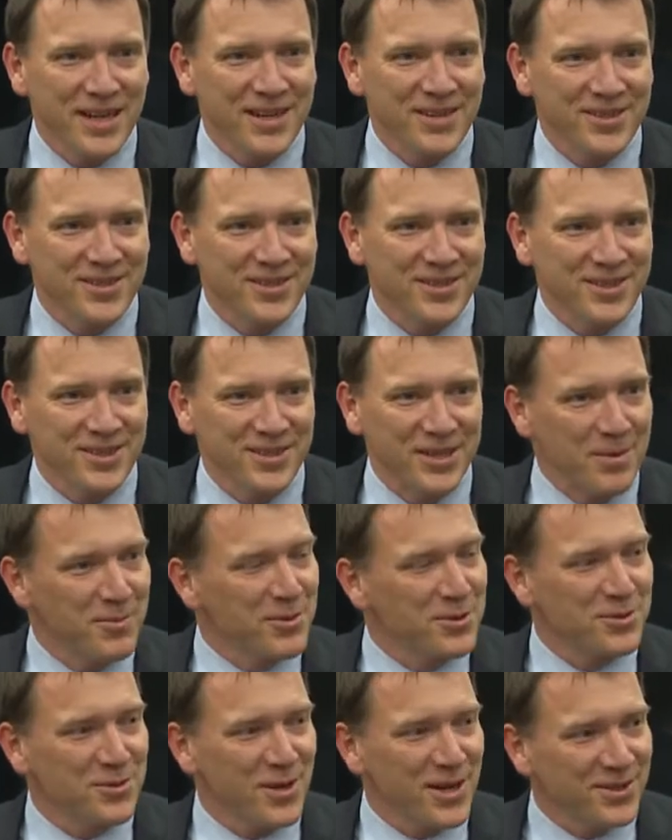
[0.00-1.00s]
hours to
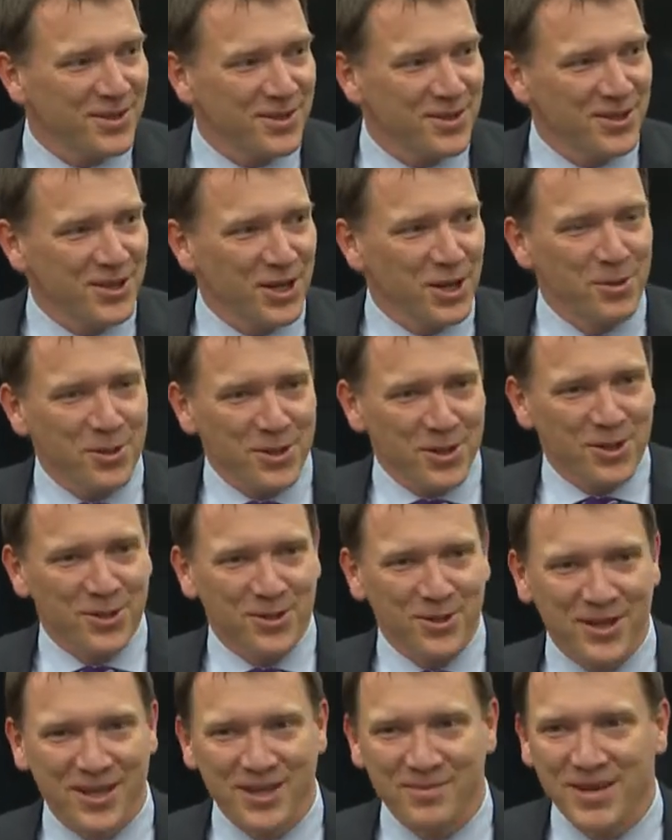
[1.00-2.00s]
demonstrate that you know what you're
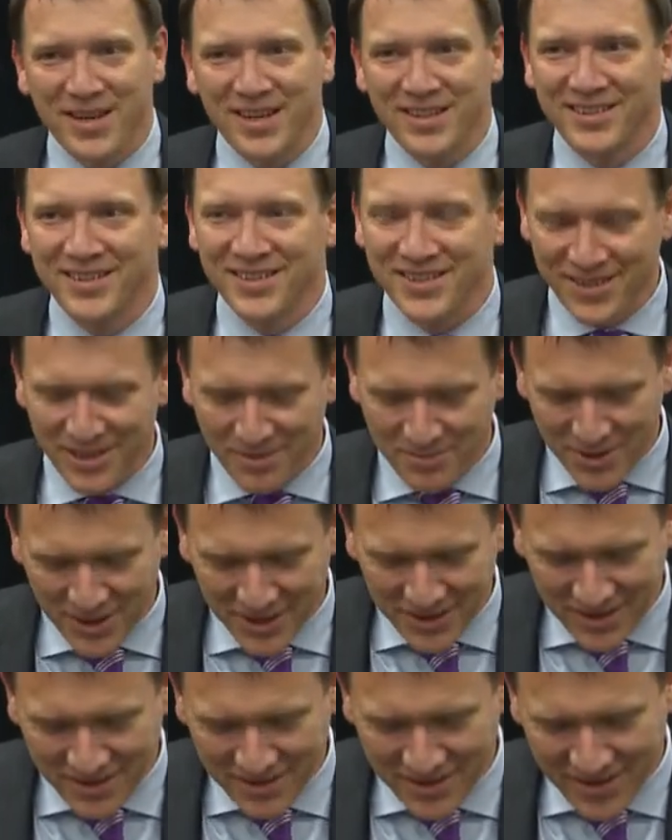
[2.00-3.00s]
talking about in this
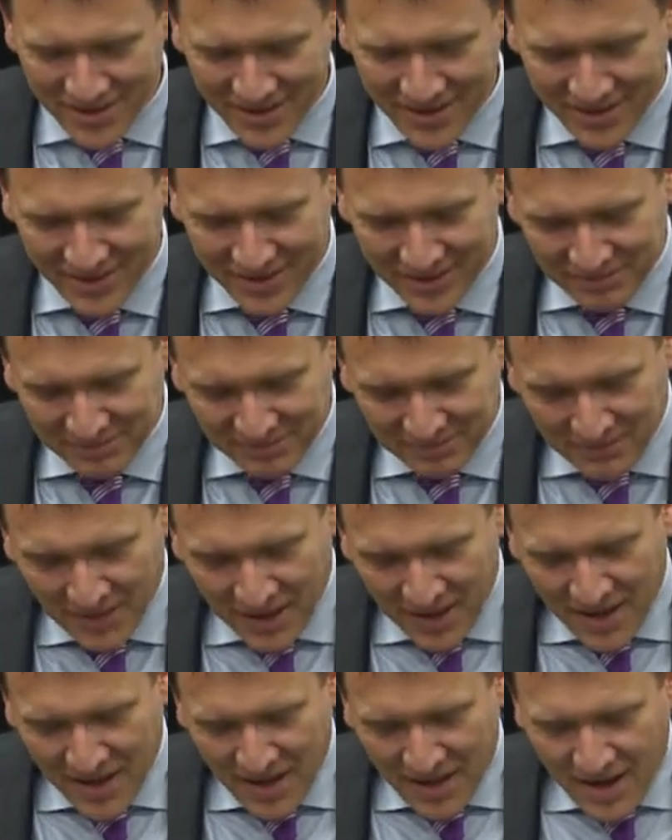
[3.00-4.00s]
subject area.
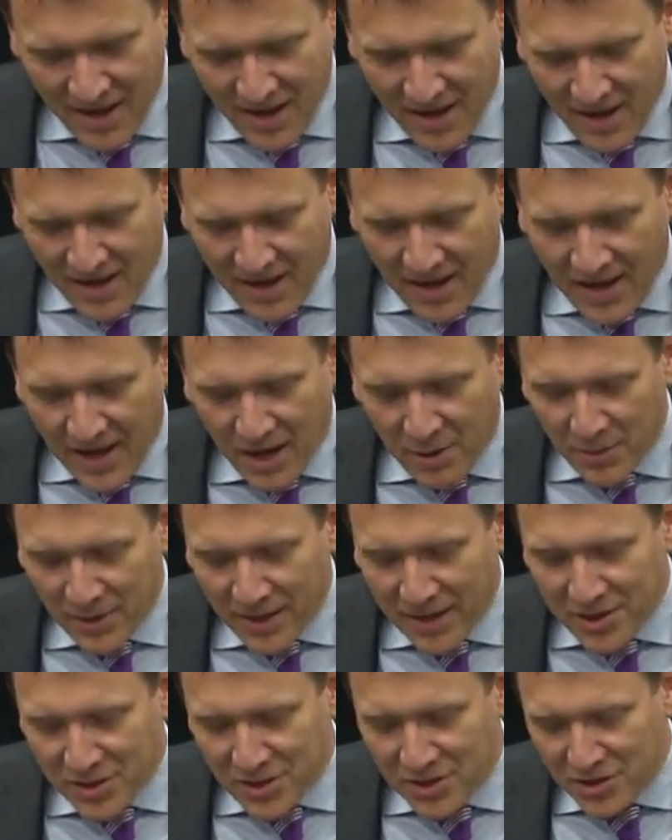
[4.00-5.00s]
Our
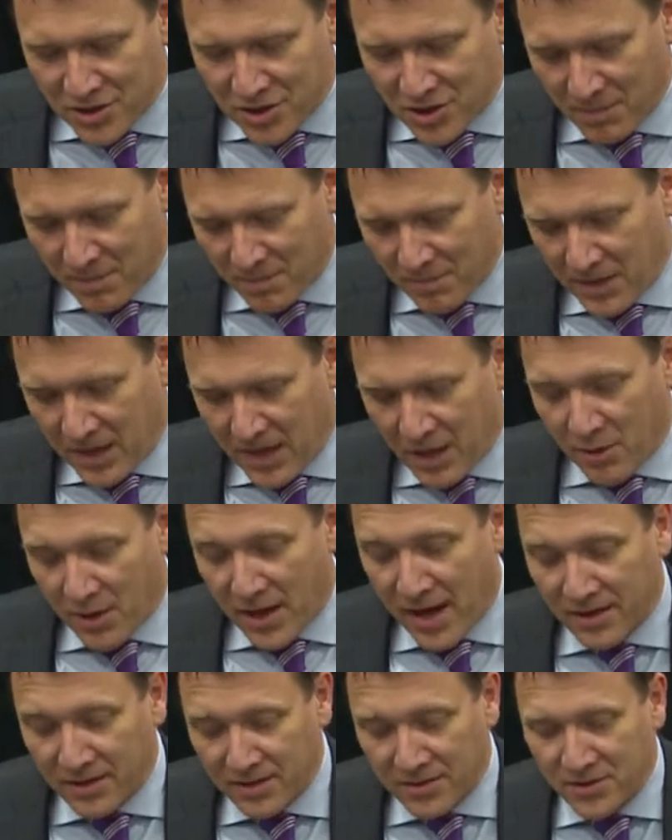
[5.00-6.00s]
relationship here at
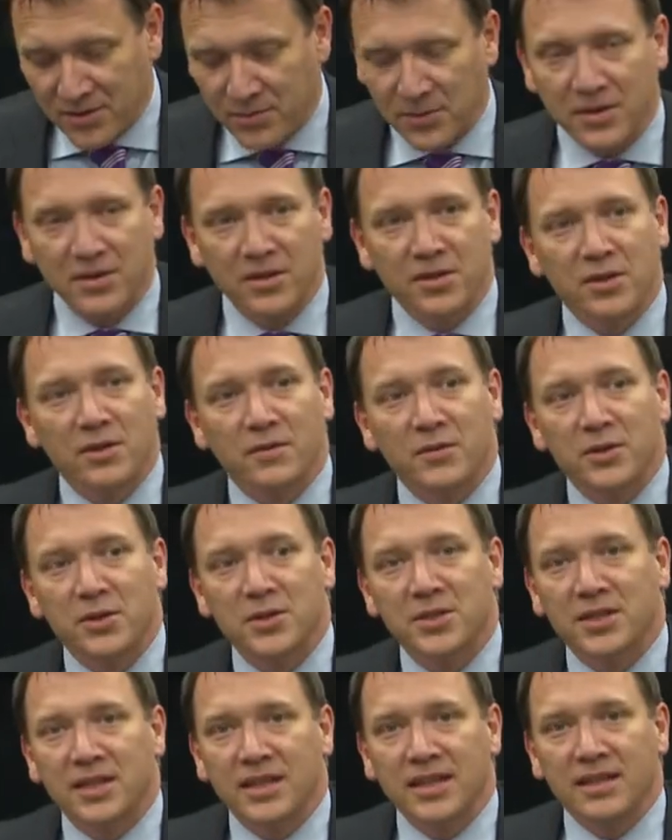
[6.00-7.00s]
Allen's with the
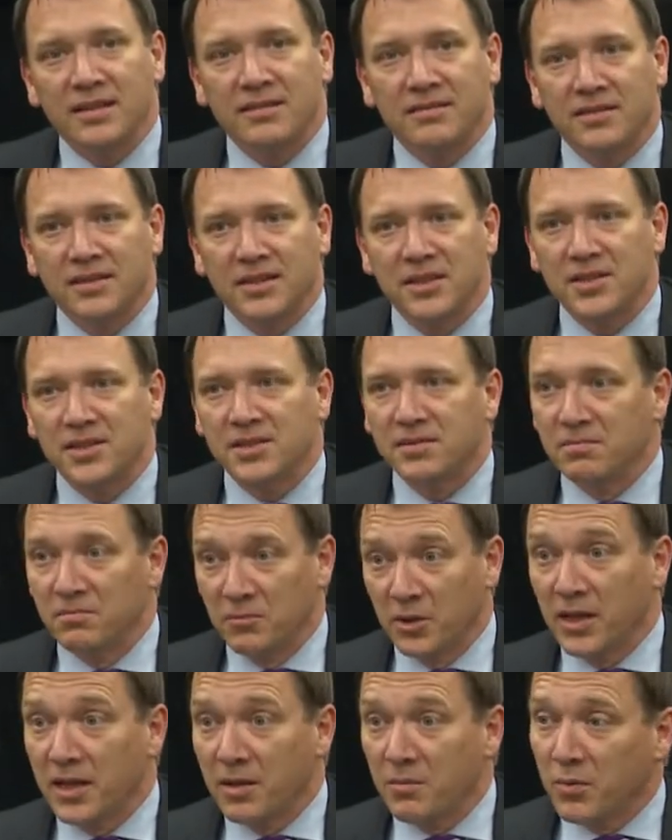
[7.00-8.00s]
university is
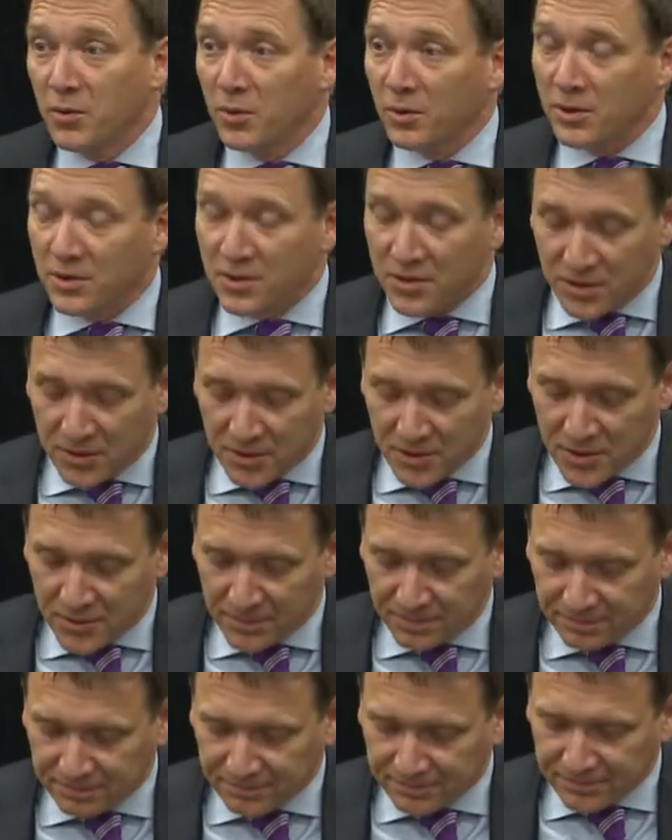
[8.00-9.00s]
really important to us
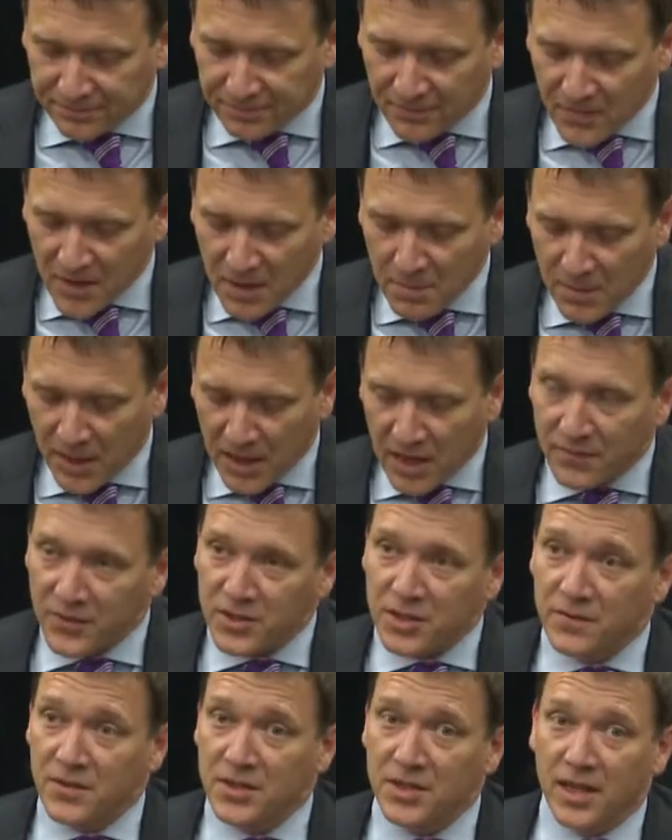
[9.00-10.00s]
many of
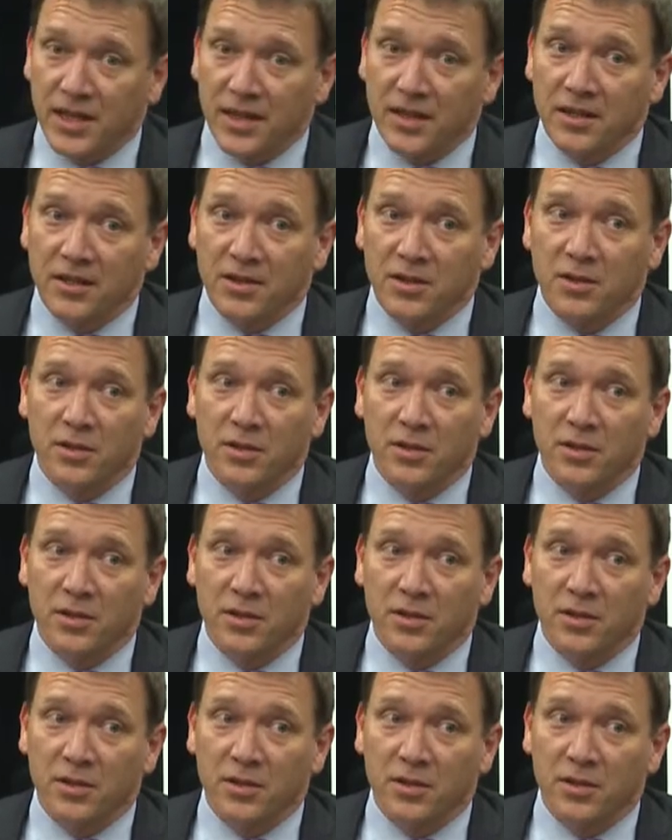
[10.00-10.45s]
us have studied at the